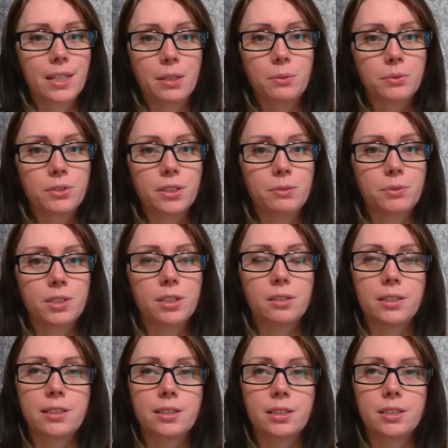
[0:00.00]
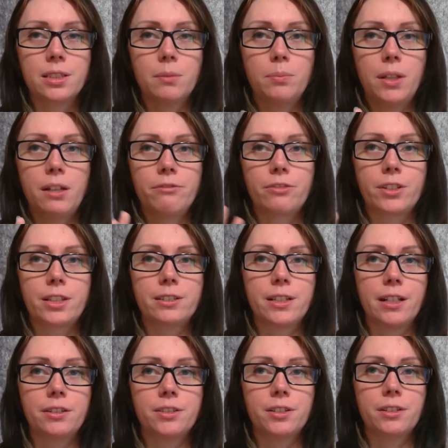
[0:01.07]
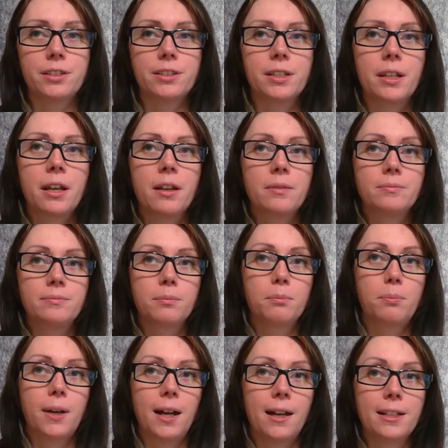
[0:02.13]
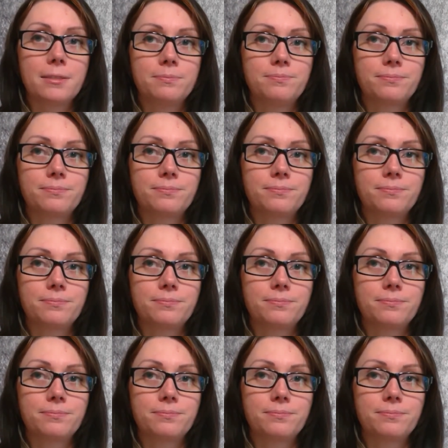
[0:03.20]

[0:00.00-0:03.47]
It's the subplot for the entire series, but